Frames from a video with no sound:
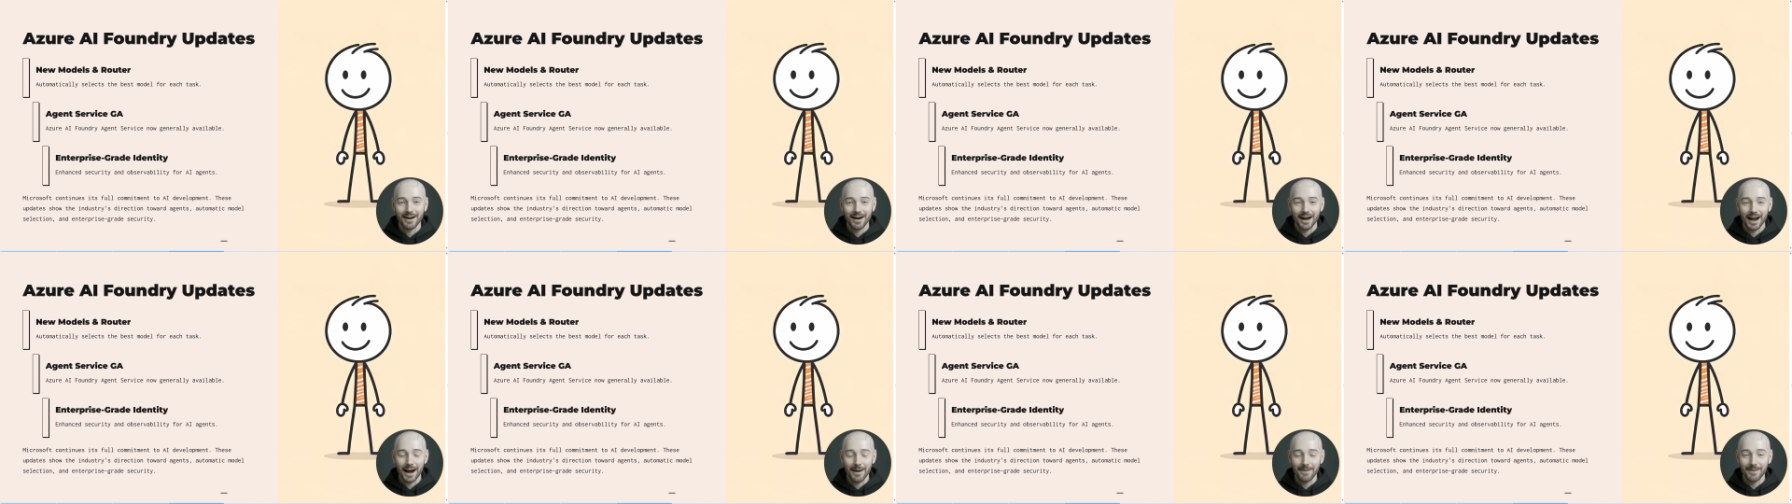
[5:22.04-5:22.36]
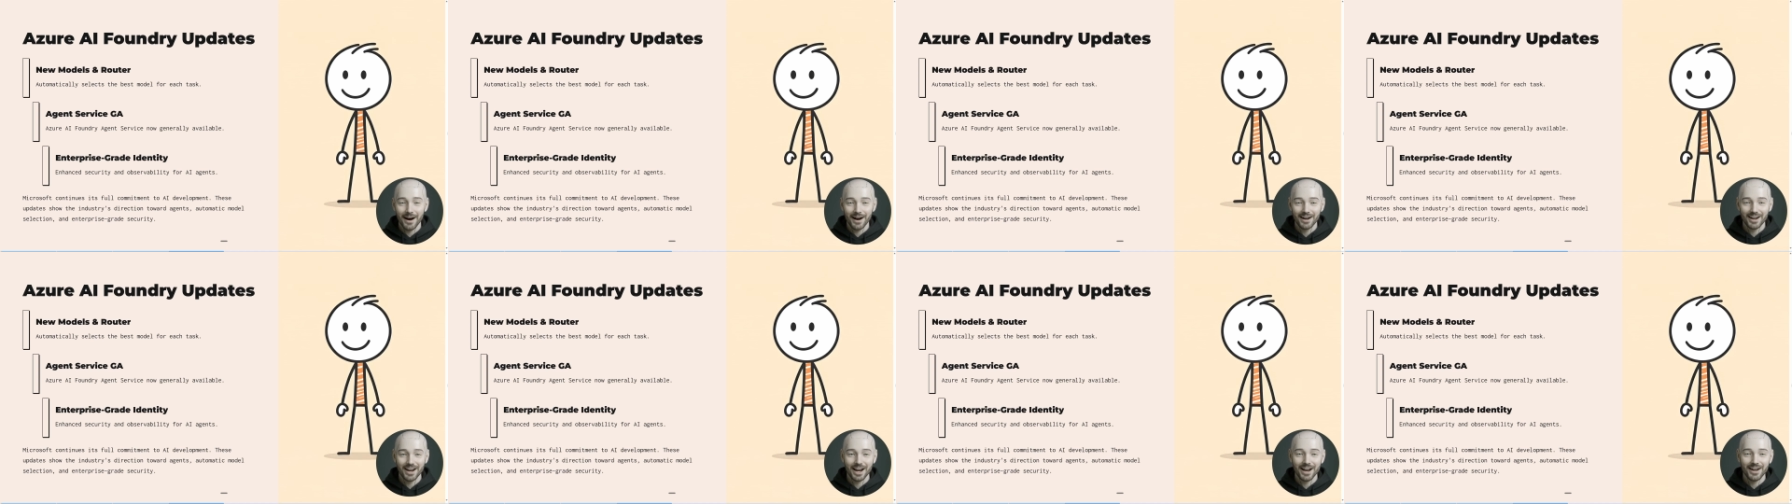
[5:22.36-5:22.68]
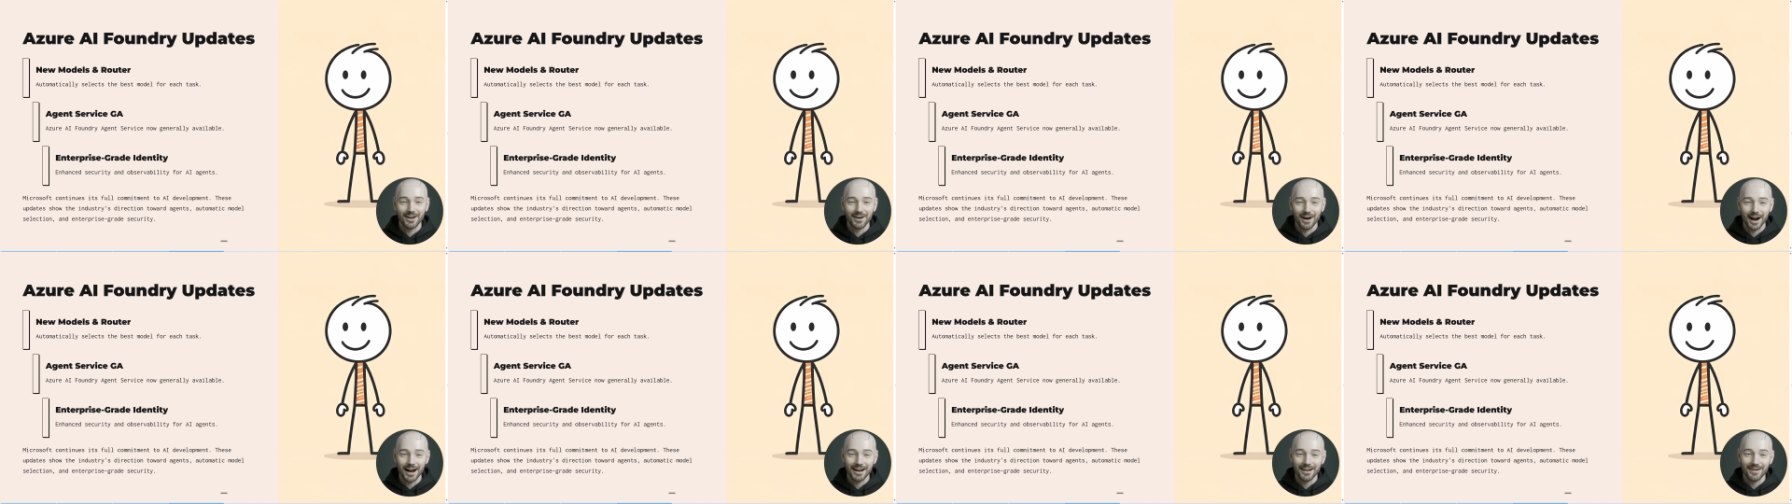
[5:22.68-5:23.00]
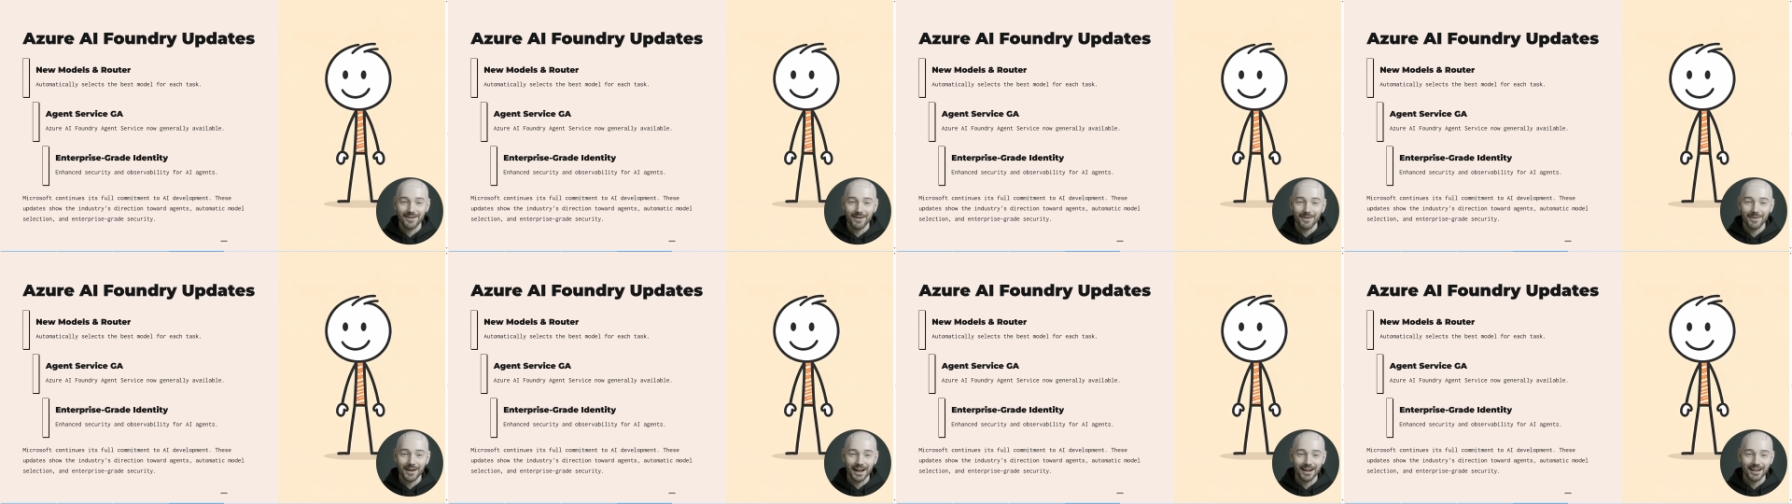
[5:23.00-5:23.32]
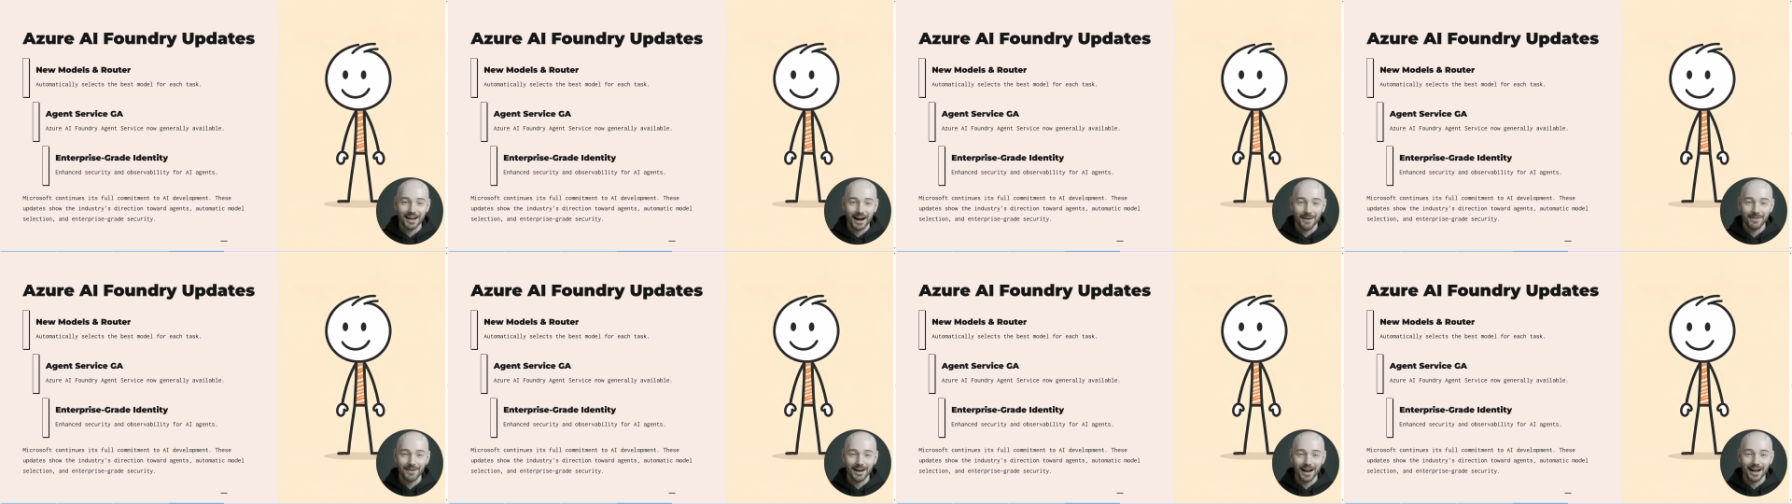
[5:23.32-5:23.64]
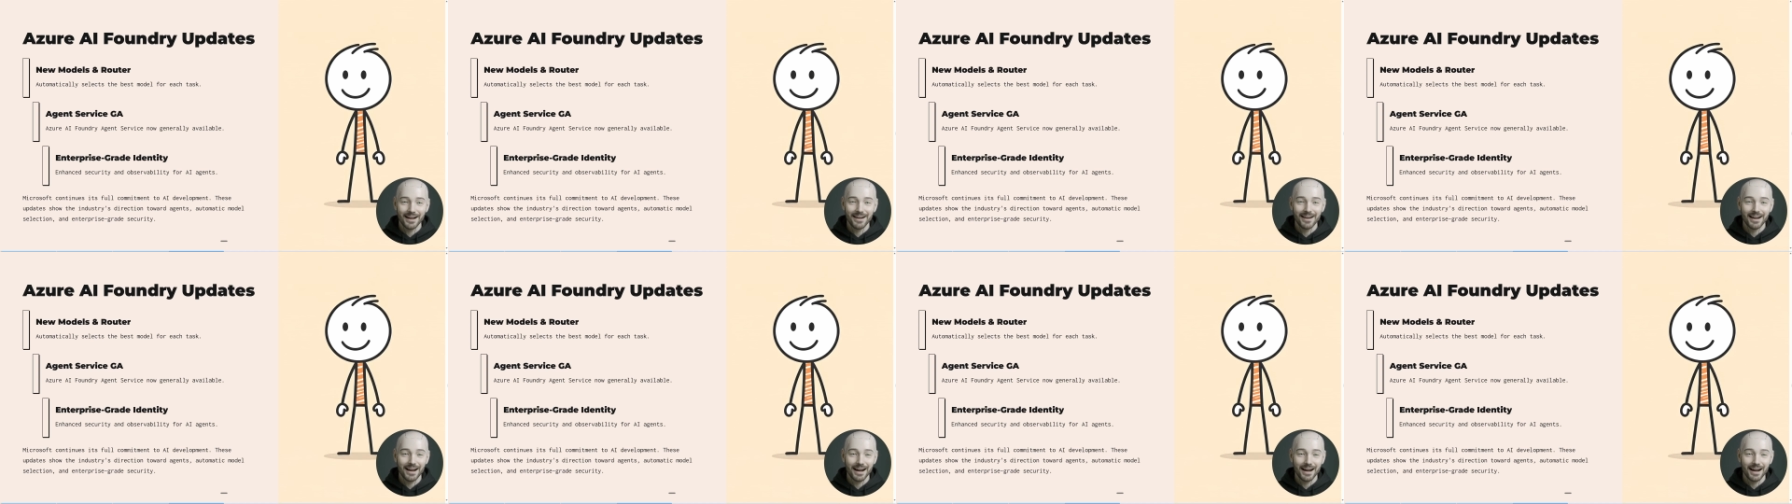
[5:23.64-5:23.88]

Emerging trends from these updates